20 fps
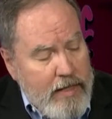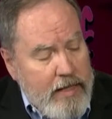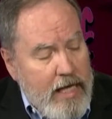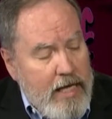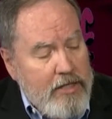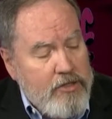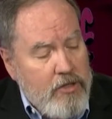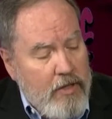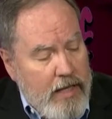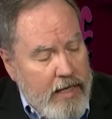
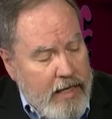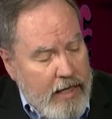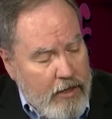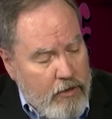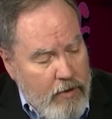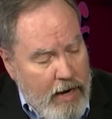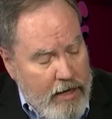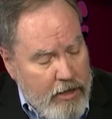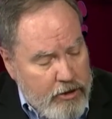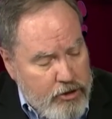this so they can
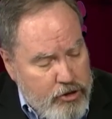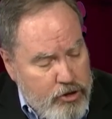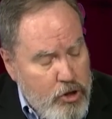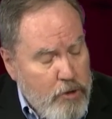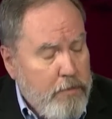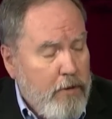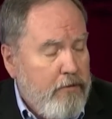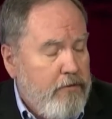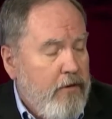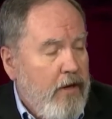create a
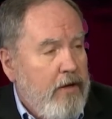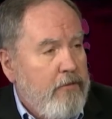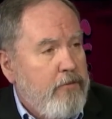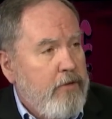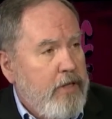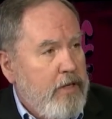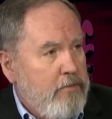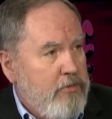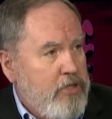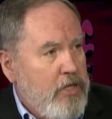super fund for
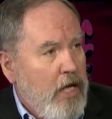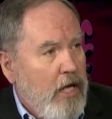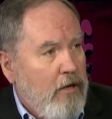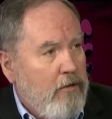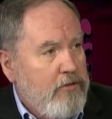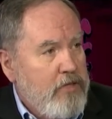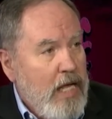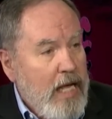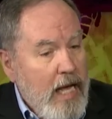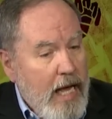
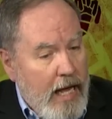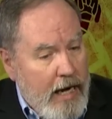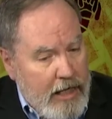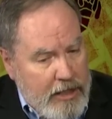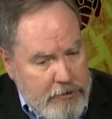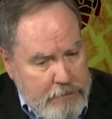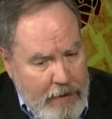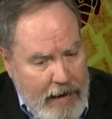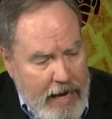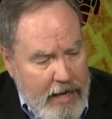themselves and
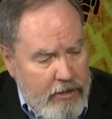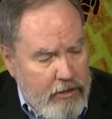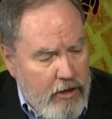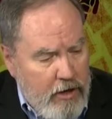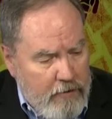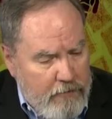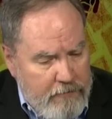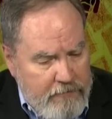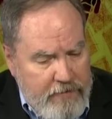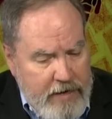expand
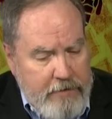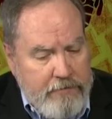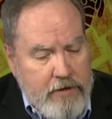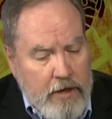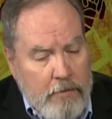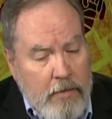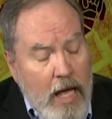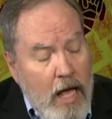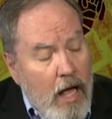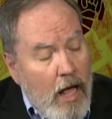their
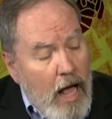fiefdom.